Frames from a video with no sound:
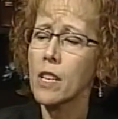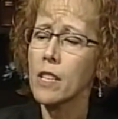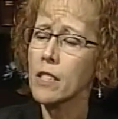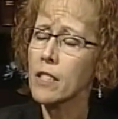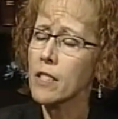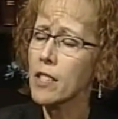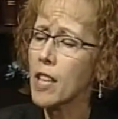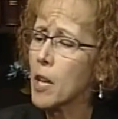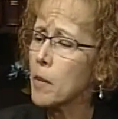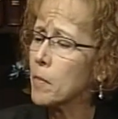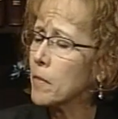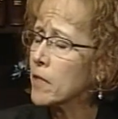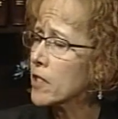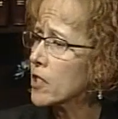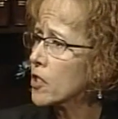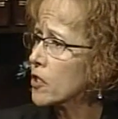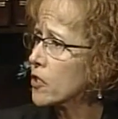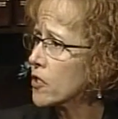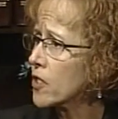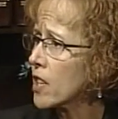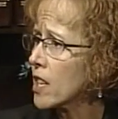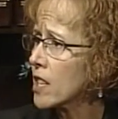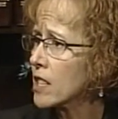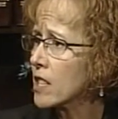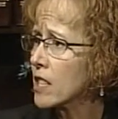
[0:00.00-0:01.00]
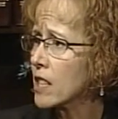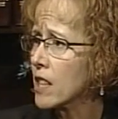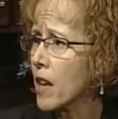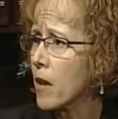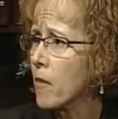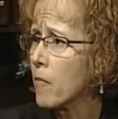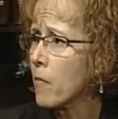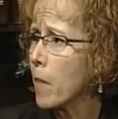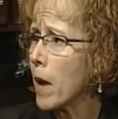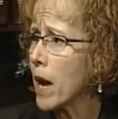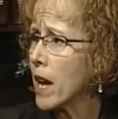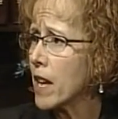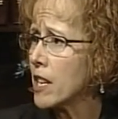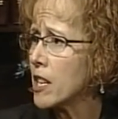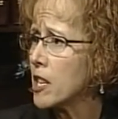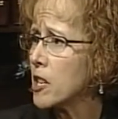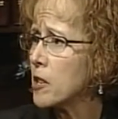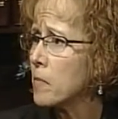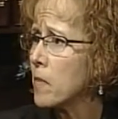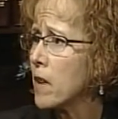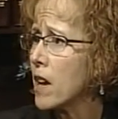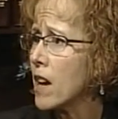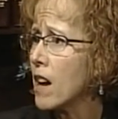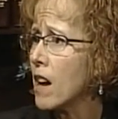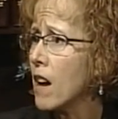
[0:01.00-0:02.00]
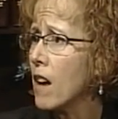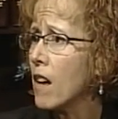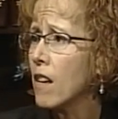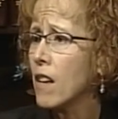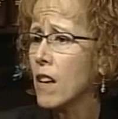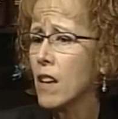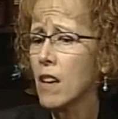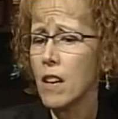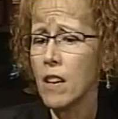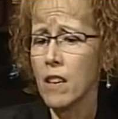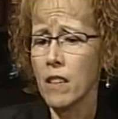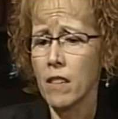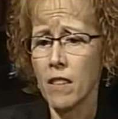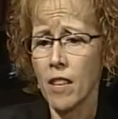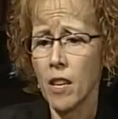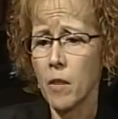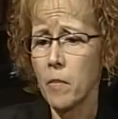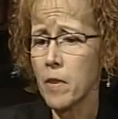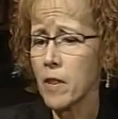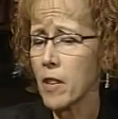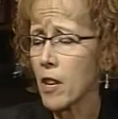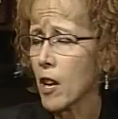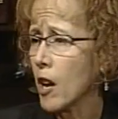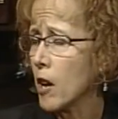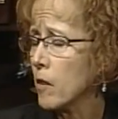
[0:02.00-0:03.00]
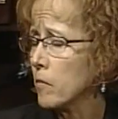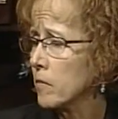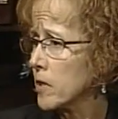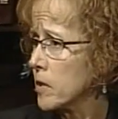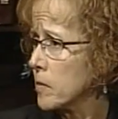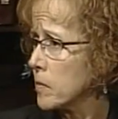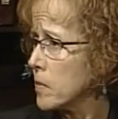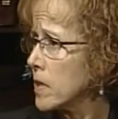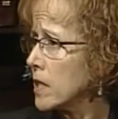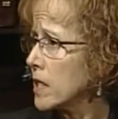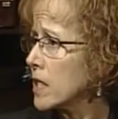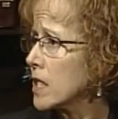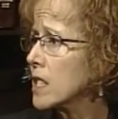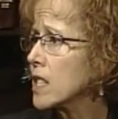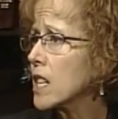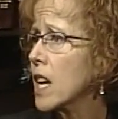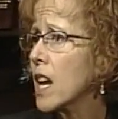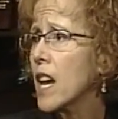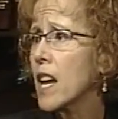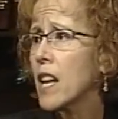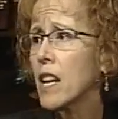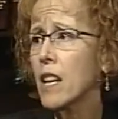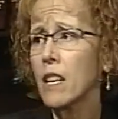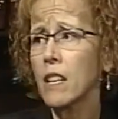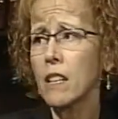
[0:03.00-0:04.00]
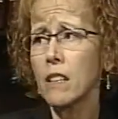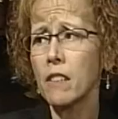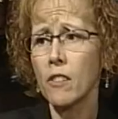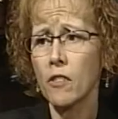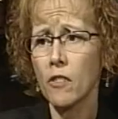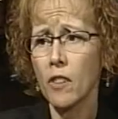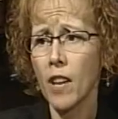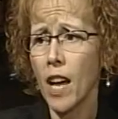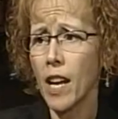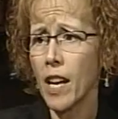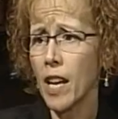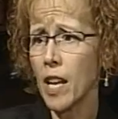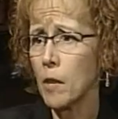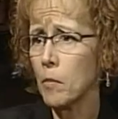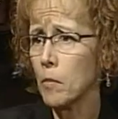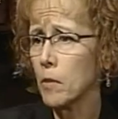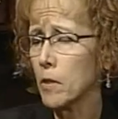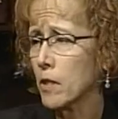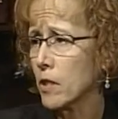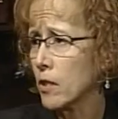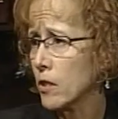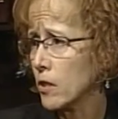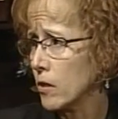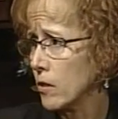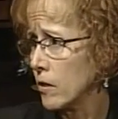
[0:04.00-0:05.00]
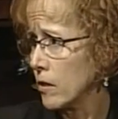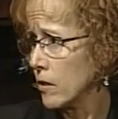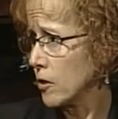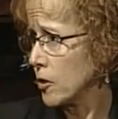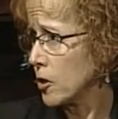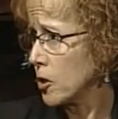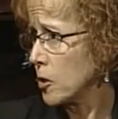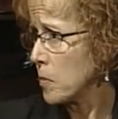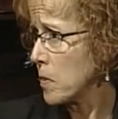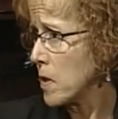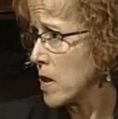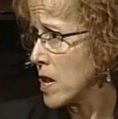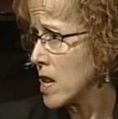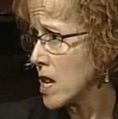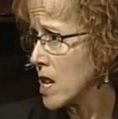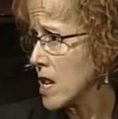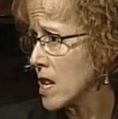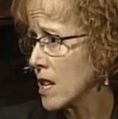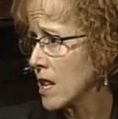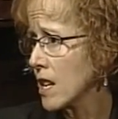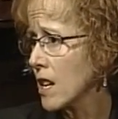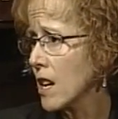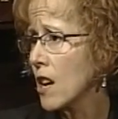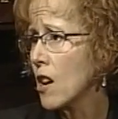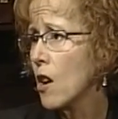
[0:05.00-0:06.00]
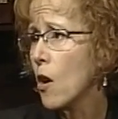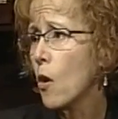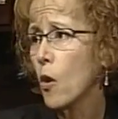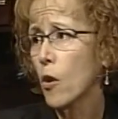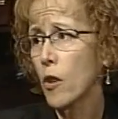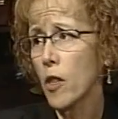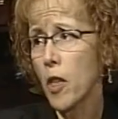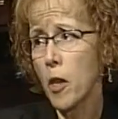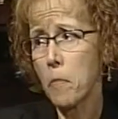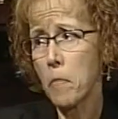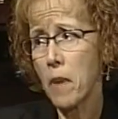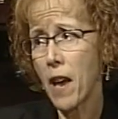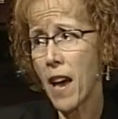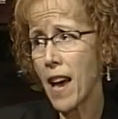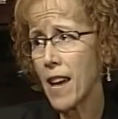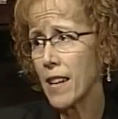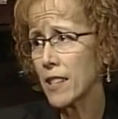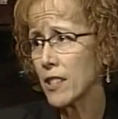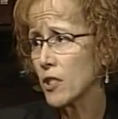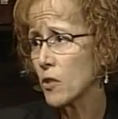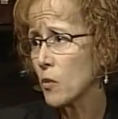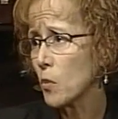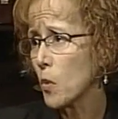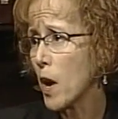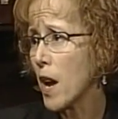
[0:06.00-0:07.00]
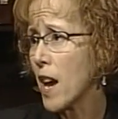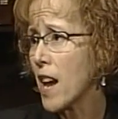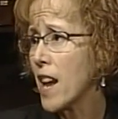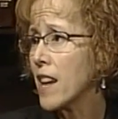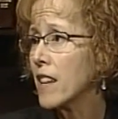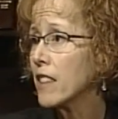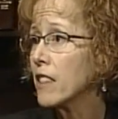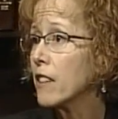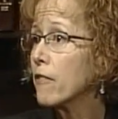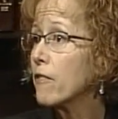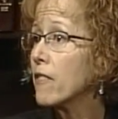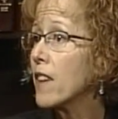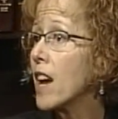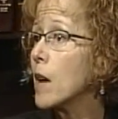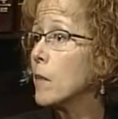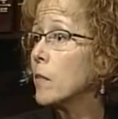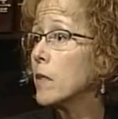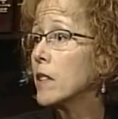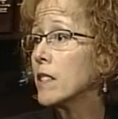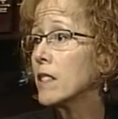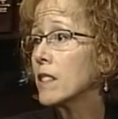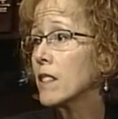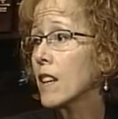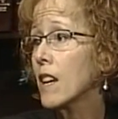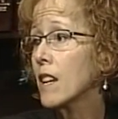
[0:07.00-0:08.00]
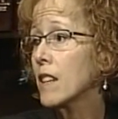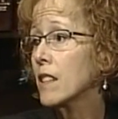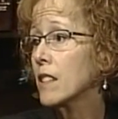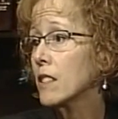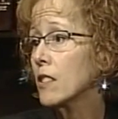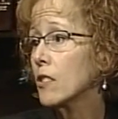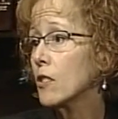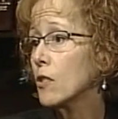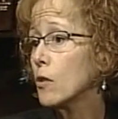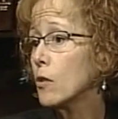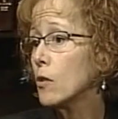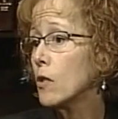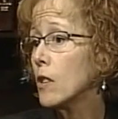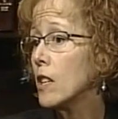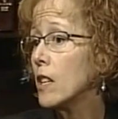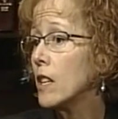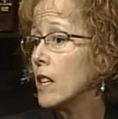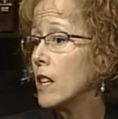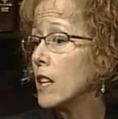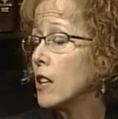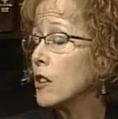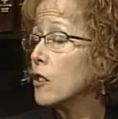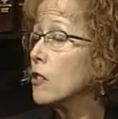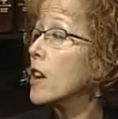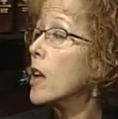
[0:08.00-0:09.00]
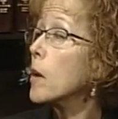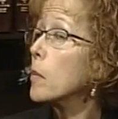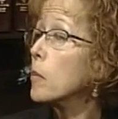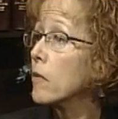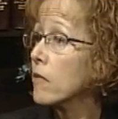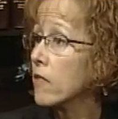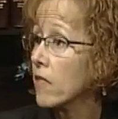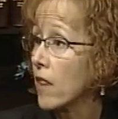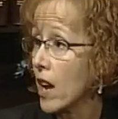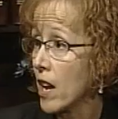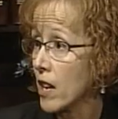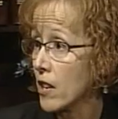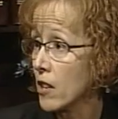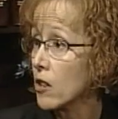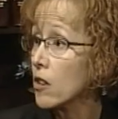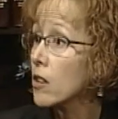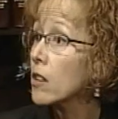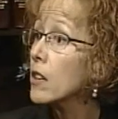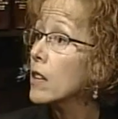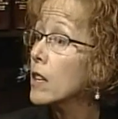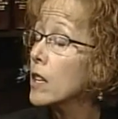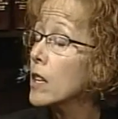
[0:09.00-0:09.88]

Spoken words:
statements are sent to them by email. They become debilitated, they're not able to speak, or they pass away, and the family says to the internet provider,